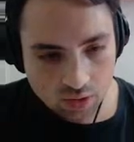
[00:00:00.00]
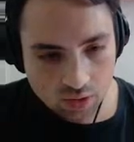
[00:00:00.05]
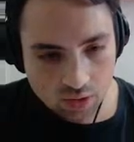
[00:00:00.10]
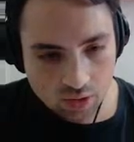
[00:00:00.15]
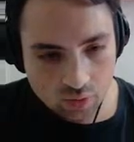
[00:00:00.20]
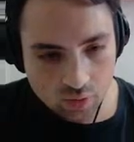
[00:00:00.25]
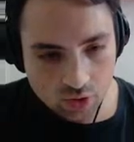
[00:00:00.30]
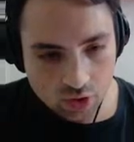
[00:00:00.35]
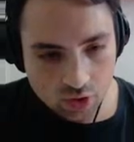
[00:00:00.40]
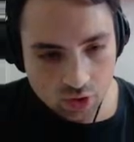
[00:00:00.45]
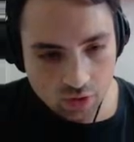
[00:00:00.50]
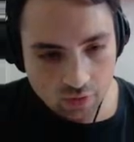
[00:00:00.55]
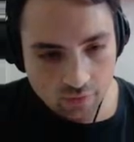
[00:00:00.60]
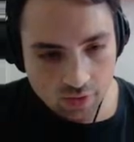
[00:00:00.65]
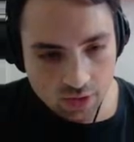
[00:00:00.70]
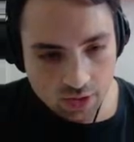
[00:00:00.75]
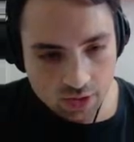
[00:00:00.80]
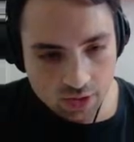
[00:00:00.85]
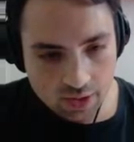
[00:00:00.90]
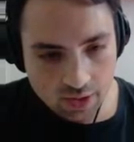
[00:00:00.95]
resolve
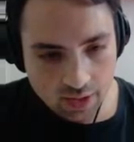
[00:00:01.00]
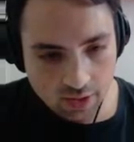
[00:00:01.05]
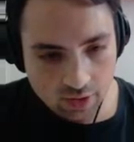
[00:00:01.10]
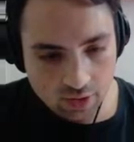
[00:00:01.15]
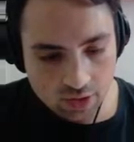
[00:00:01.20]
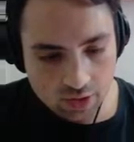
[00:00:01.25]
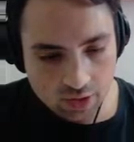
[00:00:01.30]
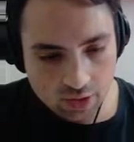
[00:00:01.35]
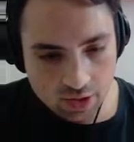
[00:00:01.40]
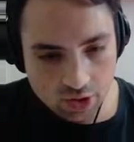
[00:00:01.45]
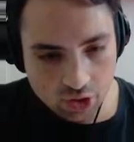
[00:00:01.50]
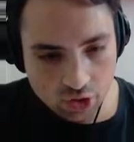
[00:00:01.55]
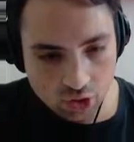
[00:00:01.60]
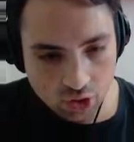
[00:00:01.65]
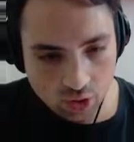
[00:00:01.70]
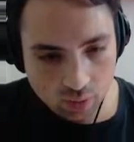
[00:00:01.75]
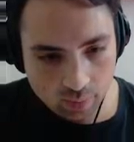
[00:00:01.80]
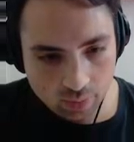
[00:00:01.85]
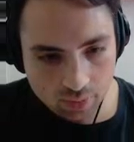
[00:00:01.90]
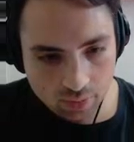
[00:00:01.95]
this down to D
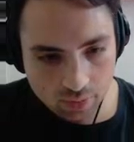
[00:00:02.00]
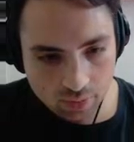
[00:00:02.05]
sharp.